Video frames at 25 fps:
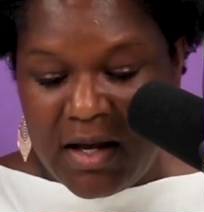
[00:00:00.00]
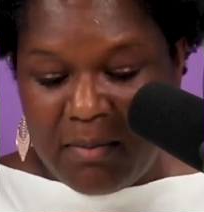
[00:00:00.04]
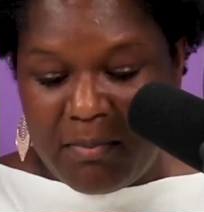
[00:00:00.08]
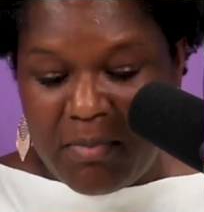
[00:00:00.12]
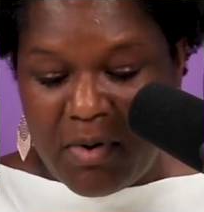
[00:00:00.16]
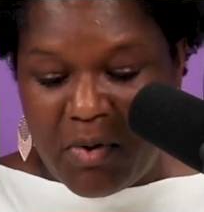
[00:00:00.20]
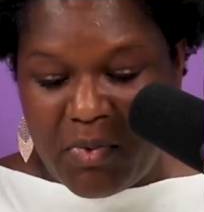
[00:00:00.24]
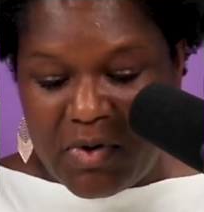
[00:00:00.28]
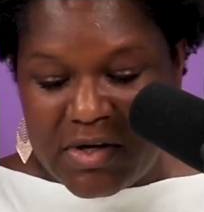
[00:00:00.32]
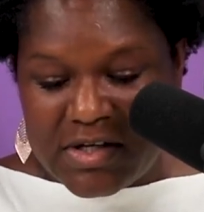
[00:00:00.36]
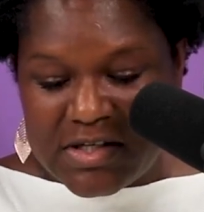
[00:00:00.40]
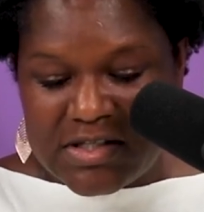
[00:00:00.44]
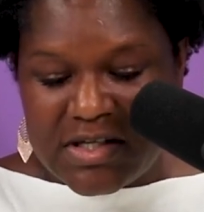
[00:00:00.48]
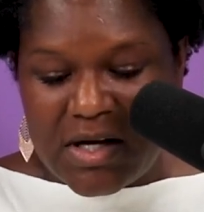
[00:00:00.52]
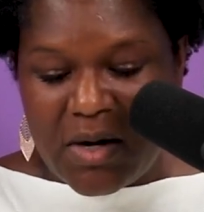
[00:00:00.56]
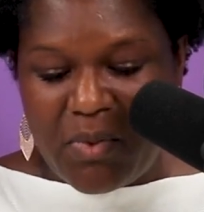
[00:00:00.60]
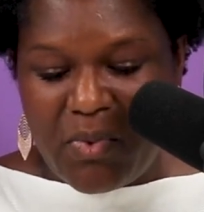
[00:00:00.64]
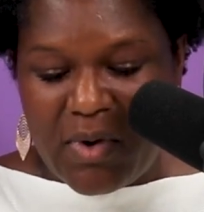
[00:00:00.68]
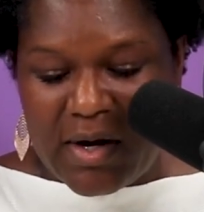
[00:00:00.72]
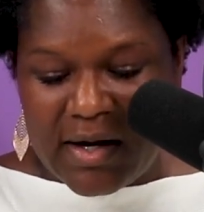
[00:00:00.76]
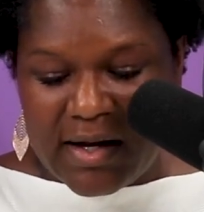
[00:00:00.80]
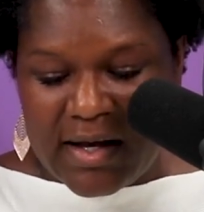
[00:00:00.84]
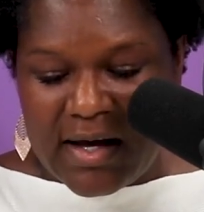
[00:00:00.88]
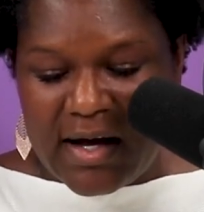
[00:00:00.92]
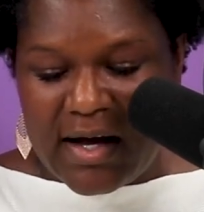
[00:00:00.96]
but when
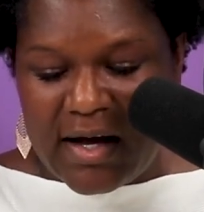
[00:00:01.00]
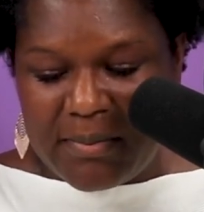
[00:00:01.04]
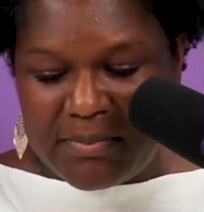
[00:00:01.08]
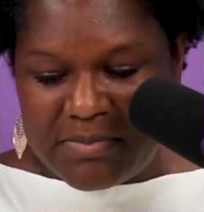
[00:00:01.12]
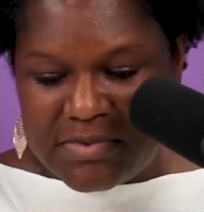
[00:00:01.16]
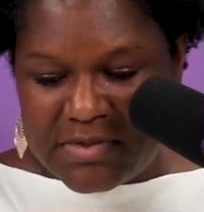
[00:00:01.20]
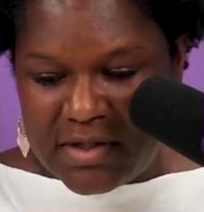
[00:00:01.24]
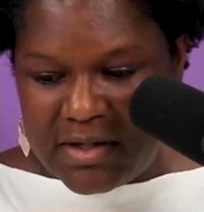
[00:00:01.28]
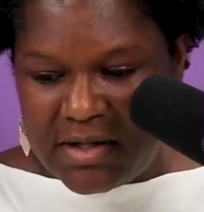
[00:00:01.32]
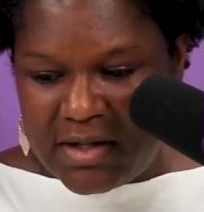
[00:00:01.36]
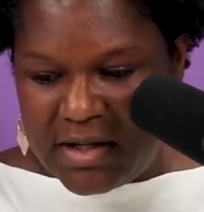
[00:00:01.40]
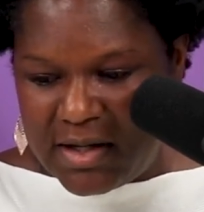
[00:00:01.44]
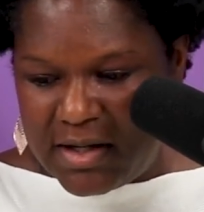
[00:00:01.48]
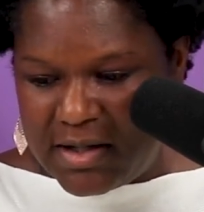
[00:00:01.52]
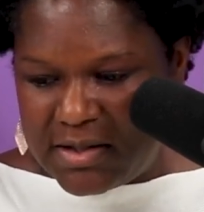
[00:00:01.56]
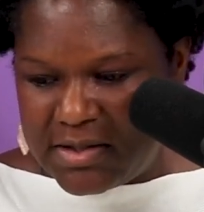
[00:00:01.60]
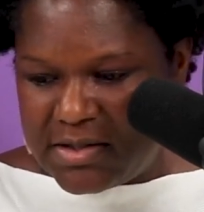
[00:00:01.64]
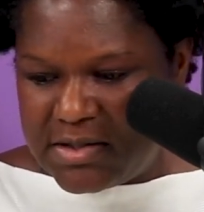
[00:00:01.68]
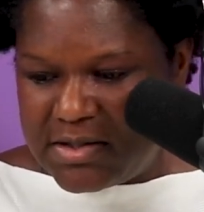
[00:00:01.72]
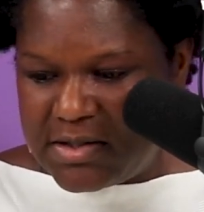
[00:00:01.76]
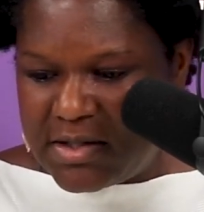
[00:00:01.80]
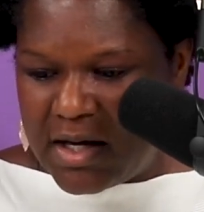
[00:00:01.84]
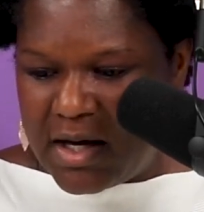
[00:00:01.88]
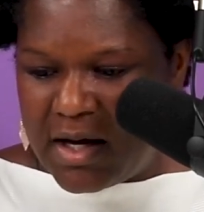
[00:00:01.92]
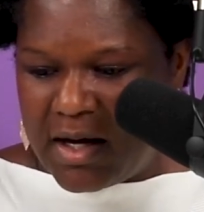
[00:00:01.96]
someone comes
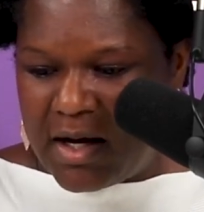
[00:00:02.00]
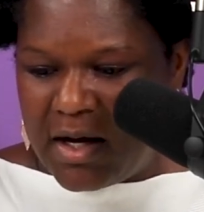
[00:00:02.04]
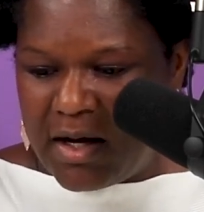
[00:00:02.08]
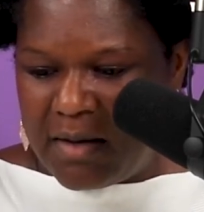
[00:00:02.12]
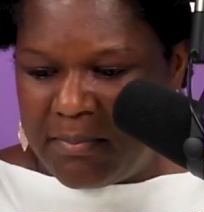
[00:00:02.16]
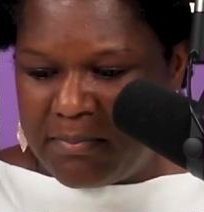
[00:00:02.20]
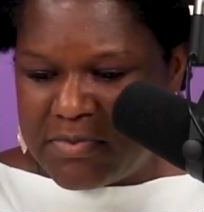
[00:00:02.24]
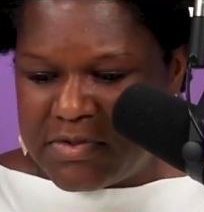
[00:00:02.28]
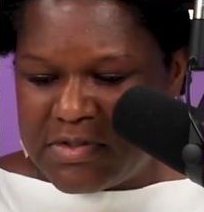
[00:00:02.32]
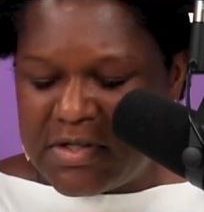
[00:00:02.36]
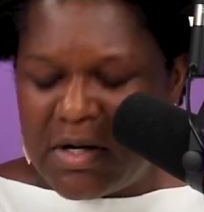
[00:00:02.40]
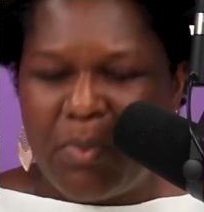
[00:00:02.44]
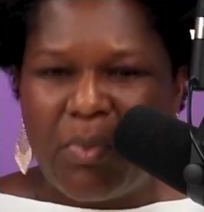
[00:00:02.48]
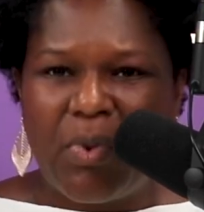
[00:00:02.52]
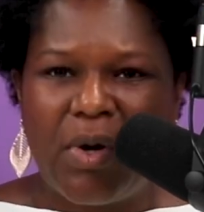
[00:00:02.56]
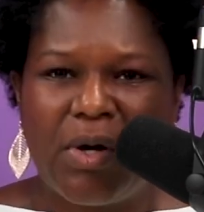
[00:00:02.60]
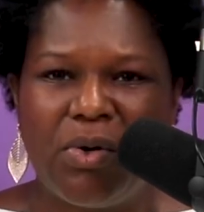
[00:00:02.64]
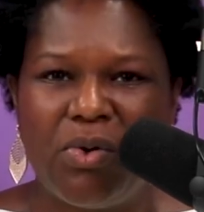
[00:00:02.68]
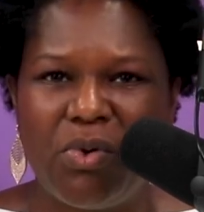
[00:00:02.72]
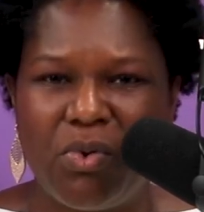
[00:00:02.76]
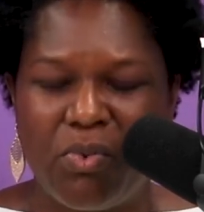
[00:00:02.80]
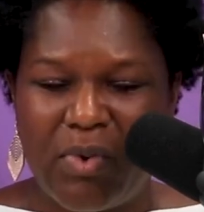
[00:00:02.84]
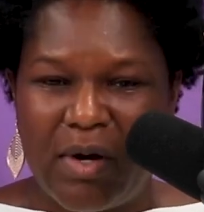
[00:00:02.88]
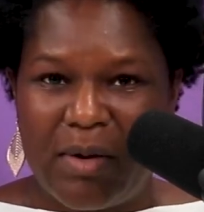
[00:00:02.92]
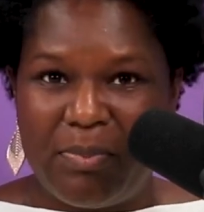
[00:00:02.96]
against um, someone
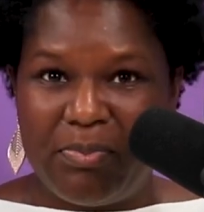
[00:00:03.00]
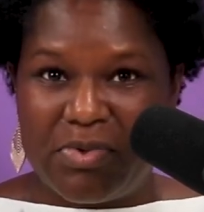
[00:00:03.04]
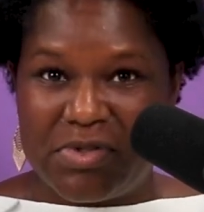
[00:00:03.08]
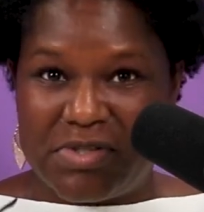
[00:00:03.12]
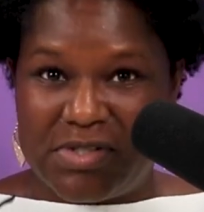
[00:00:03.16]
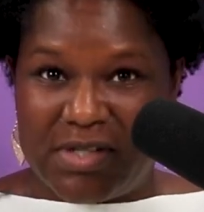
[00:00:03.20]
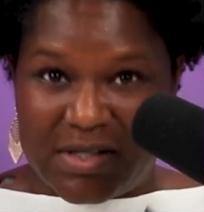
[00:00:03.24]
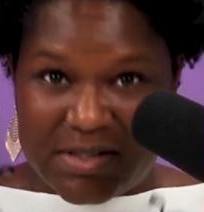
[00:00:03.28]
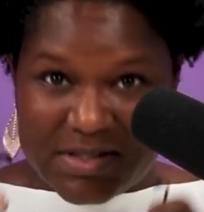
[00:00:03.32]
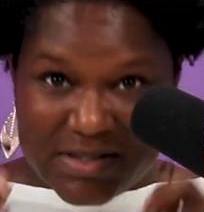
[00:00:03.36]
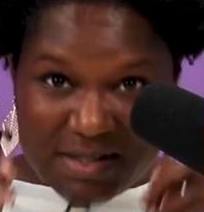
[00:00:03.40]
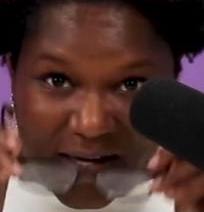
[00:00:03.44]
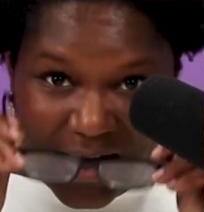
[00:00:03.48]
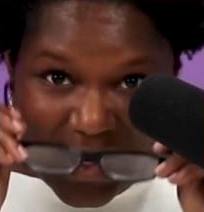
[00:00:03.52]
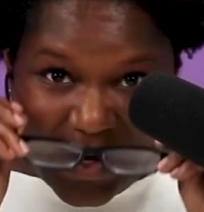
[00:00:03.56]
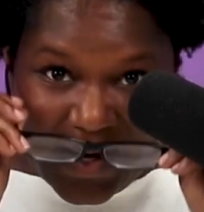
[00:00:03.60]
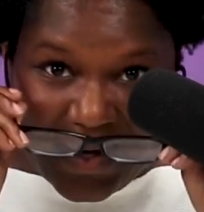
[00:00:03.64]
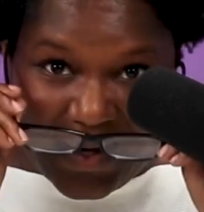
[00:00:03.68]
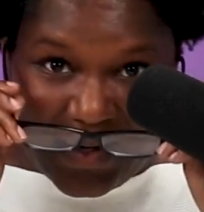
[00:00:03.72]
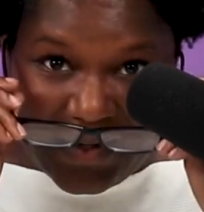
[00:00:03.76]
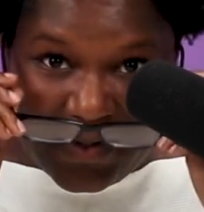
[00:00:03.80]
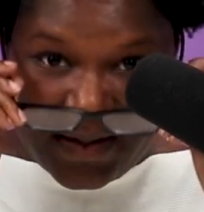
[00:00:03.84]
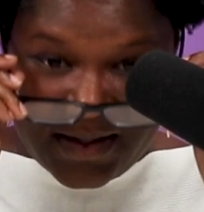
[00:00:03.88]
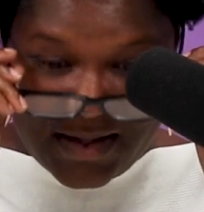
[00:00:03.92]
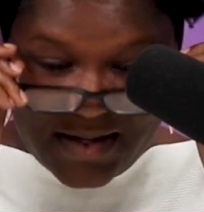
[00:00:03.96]
who represents
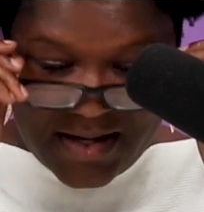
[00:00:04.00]
God.